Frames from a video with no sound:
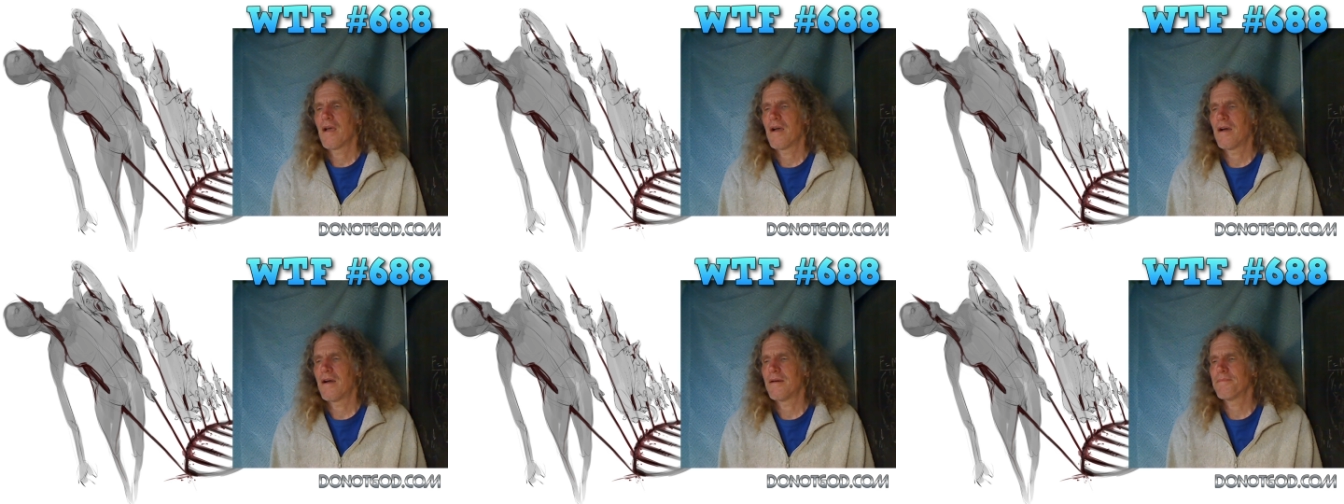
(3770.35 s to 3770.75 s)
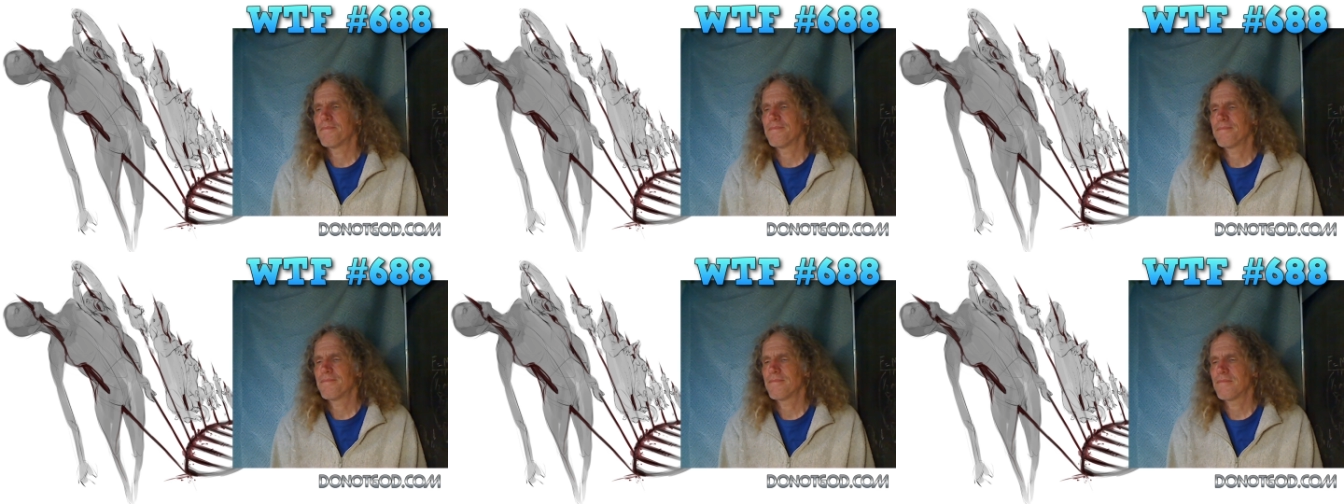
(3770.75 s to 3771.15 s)

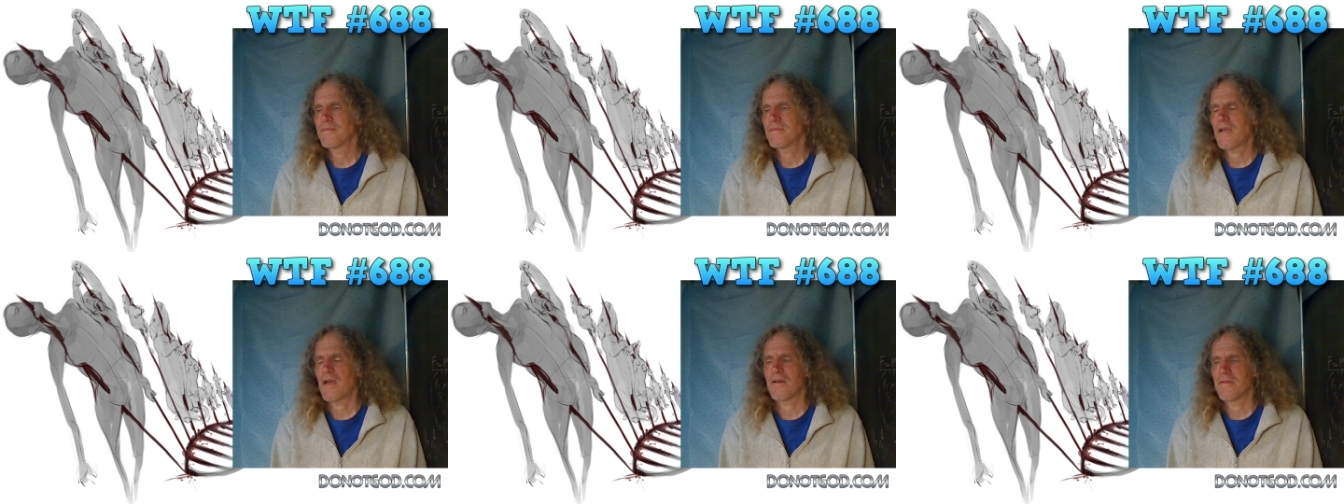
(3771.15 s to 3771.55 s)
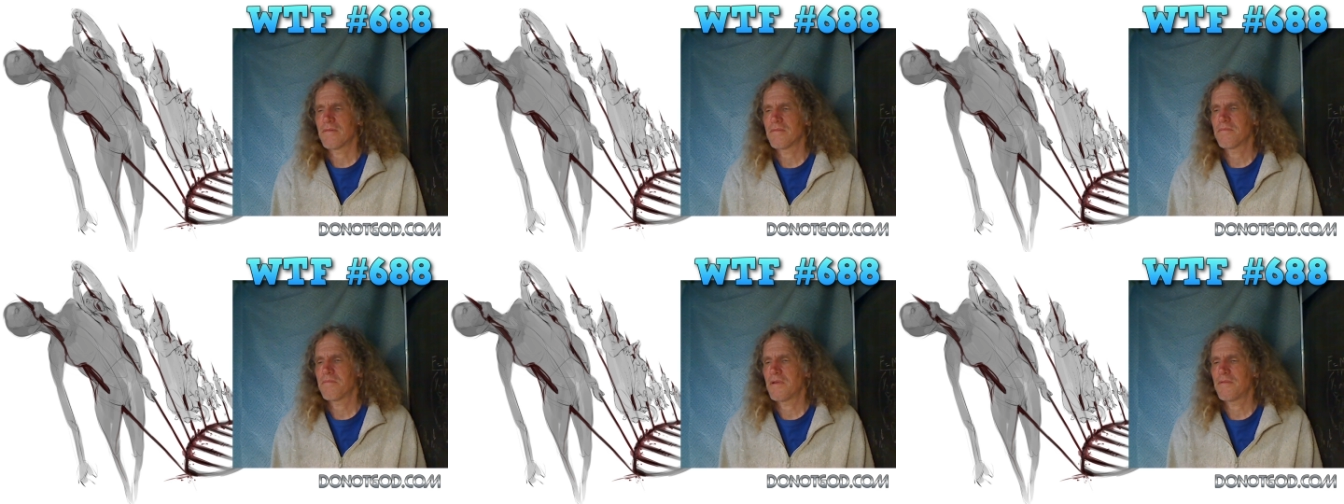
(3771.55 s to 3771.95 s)
Um, no,
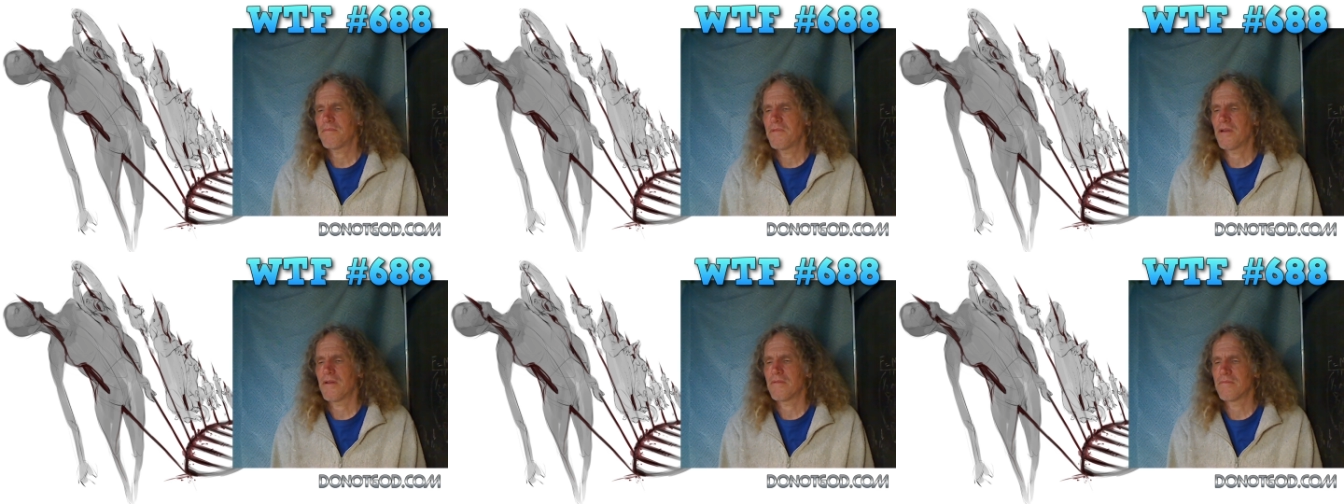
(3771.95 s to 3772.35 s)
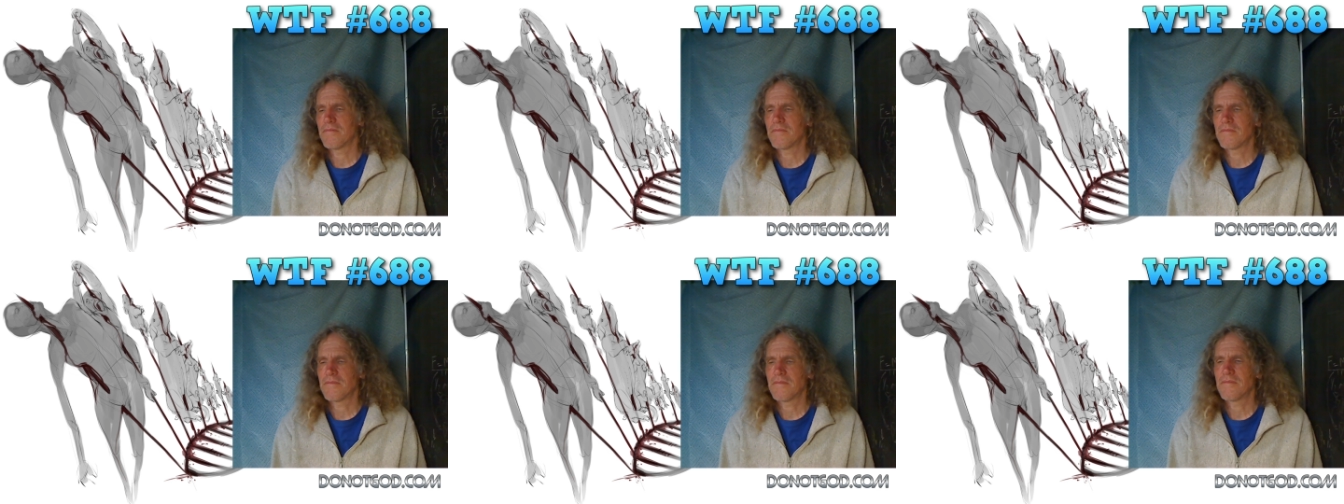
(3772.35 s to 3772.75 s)
but you know,